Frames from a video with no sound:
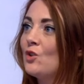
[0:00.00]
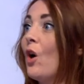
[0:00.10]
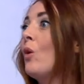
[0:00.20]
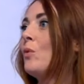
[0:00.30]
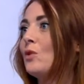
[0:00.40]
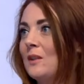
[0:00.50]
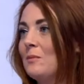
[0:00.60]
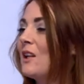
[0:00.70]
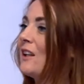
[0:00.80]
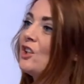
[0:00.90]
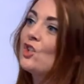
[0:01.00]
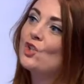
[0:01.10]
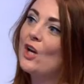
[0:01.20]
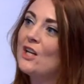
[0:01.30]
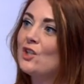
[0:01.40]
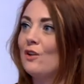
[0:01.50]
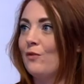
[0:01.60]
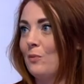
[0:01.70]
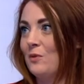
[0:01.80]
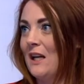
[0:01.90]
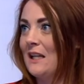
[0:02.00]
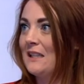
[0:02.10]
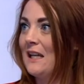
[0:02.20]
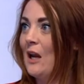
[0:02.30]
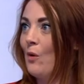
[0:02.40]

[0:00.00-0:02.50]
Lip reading: almost seems like it's changing from day to day,